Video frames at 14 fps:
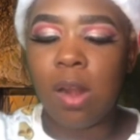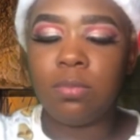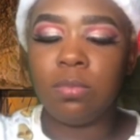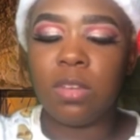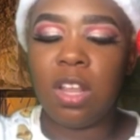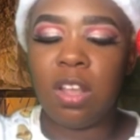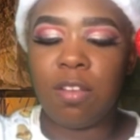
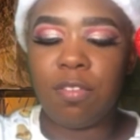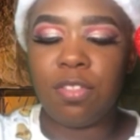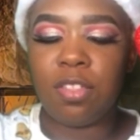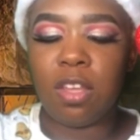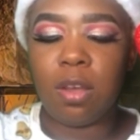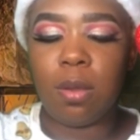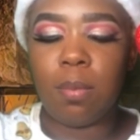If
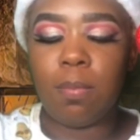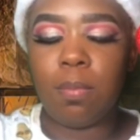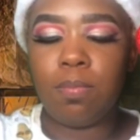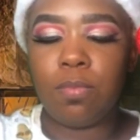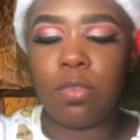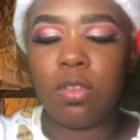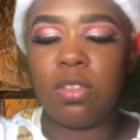the
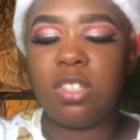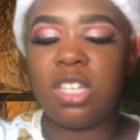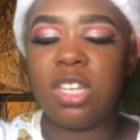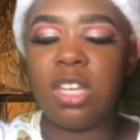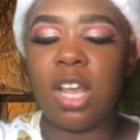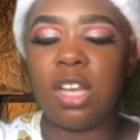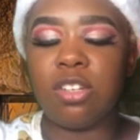
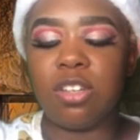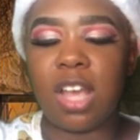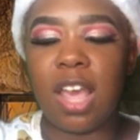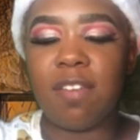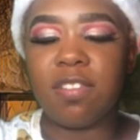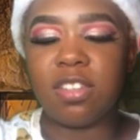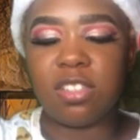teenager
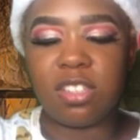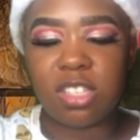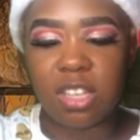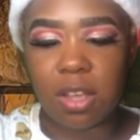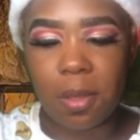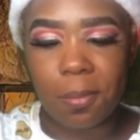gave consent.